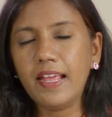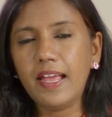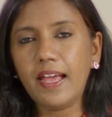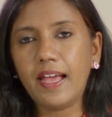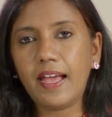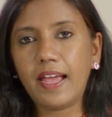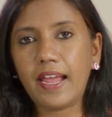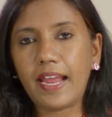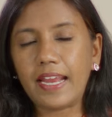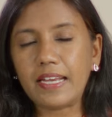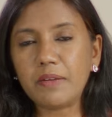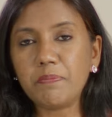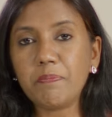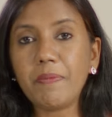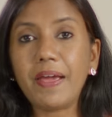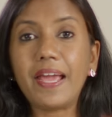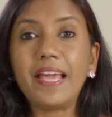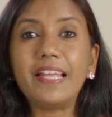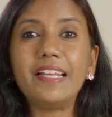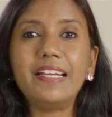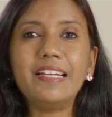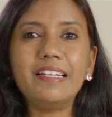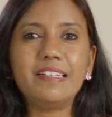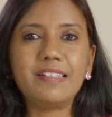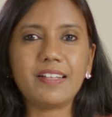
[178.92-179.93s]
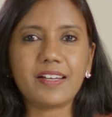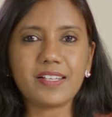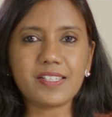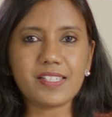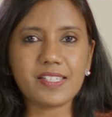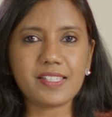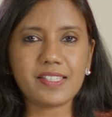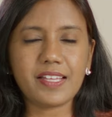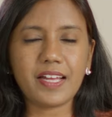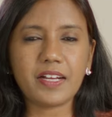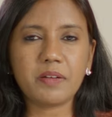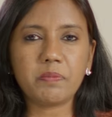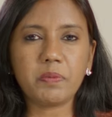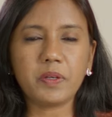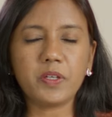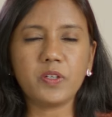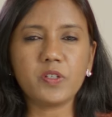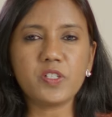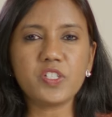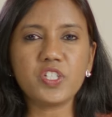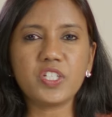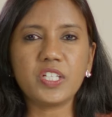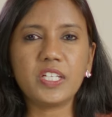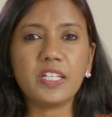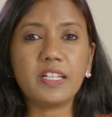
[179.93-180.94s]
Uh, and Mary does that
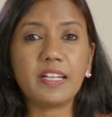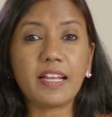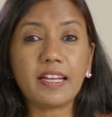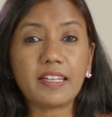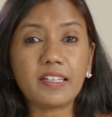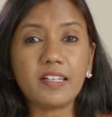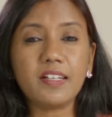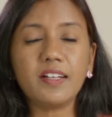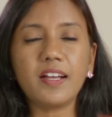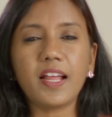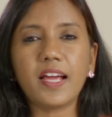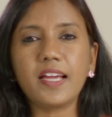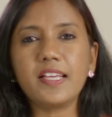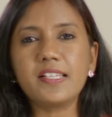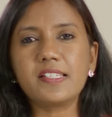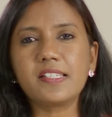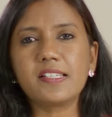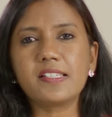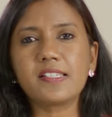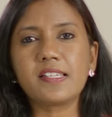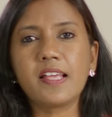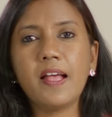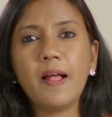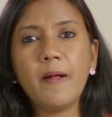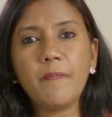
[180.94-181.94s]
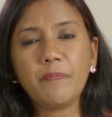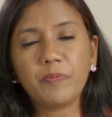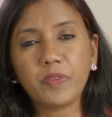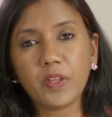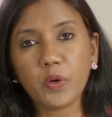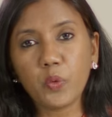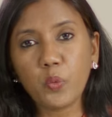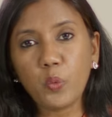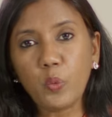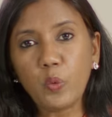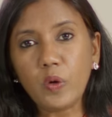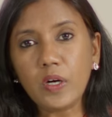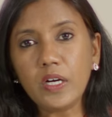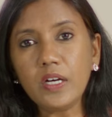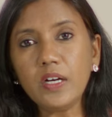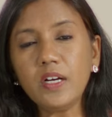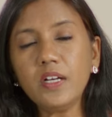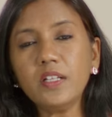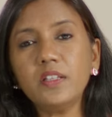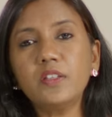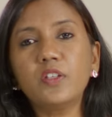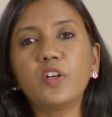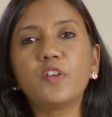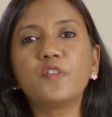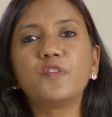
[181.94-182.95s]
because she recognizes the
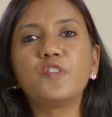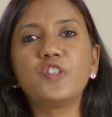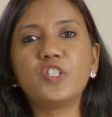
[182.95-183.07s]
worth of